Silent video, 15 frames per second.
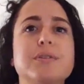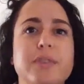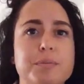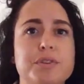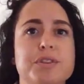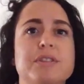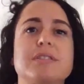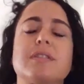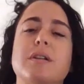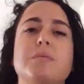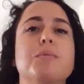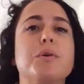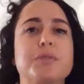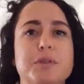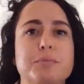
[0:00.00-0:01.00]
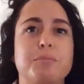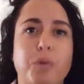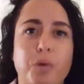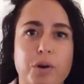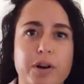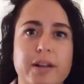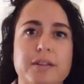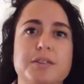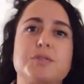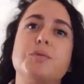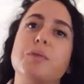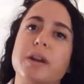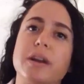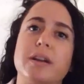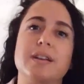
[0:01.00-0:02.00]
sorts of images that are most
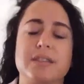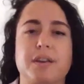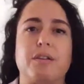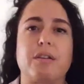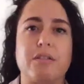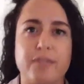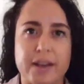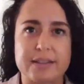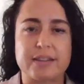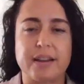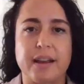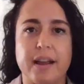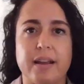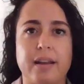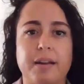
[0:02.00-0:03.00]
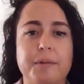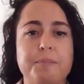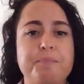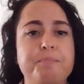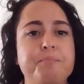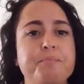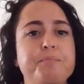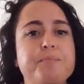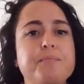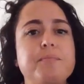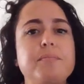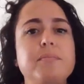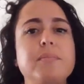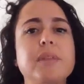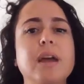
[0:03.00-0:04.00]
important to what it is that you're investigating.
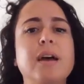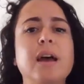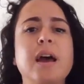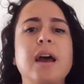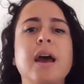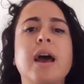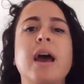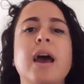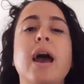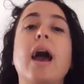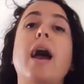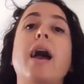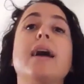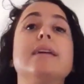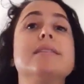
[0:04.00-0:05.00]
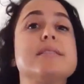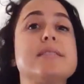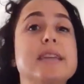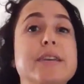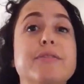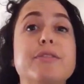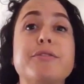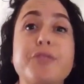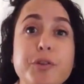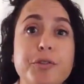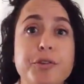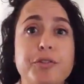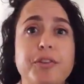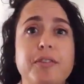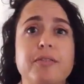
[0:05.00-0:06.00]
And
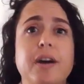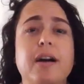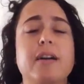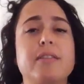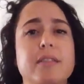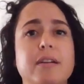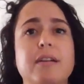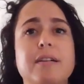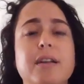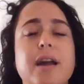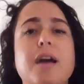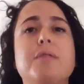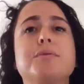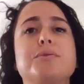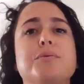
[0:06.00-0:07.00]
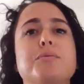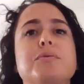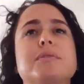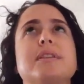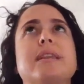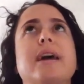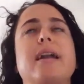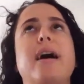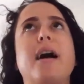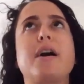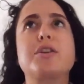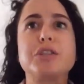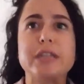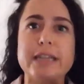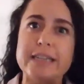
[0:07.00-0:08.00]
even further than that, there are now tools
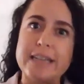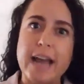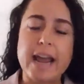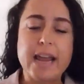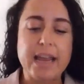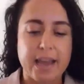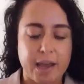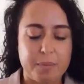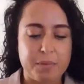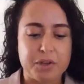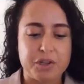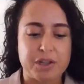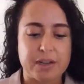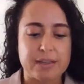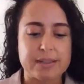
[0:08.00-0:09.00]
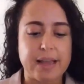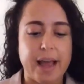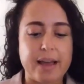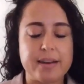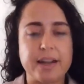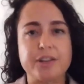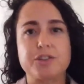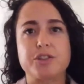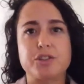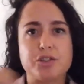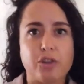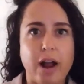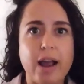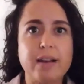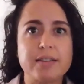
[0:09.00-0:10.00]
that actually take images and
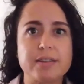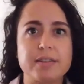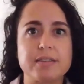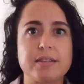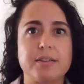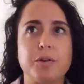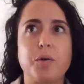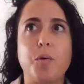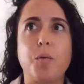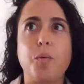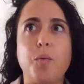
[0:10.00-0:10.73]
extract